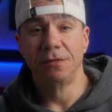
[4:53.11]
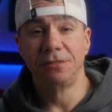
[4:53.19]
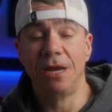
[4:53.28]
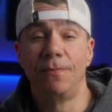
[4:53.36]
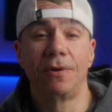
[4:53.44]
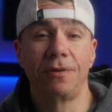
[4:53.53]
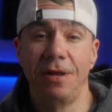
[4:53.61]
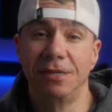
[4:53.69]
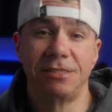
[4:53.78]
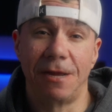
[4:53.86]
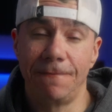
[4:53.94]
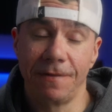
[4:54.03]
Typically, it's
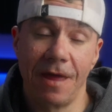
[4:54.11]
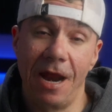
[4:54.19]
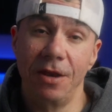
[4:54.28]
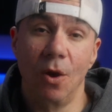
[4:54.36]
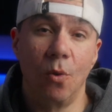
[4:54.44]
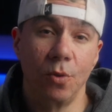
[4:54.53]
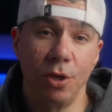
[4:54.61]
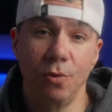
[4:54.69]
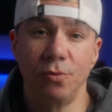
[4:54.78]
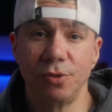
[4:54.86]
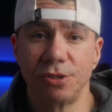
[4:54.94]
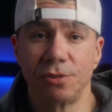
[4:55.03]
something that I don't
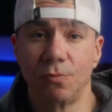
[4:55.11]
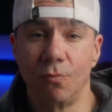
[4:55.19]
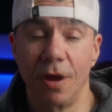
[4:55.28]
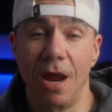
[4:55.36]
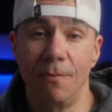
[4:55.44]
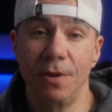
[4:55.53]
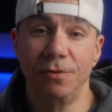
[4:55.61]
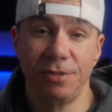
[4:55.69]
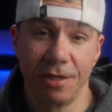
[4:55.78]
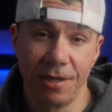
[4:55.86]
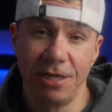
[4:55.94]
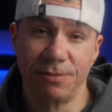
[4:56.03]
use when I'm
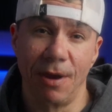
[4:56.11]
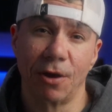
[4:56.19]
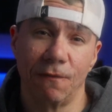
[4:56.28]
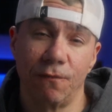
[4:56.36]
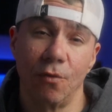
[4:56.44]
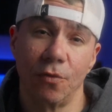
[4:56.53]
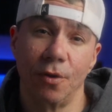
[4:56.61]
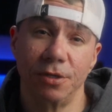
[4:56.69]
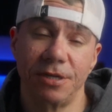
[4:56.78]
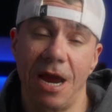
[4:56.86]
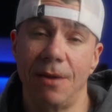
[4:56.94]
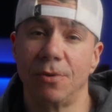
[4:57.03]
using these micro four thirds
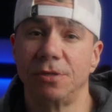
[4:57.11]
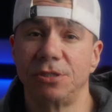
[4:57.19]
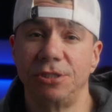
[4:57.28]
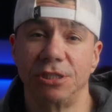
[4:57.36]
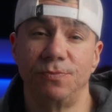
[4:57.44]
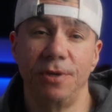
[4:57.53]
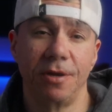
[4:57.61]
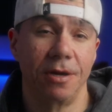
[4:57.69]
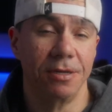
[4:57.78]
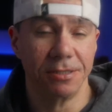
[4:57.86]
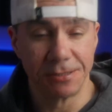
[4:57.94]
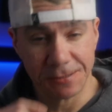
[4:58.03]
cameras, just
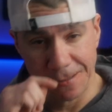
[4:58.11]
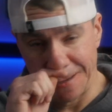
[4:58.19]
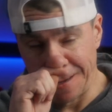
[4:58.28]
because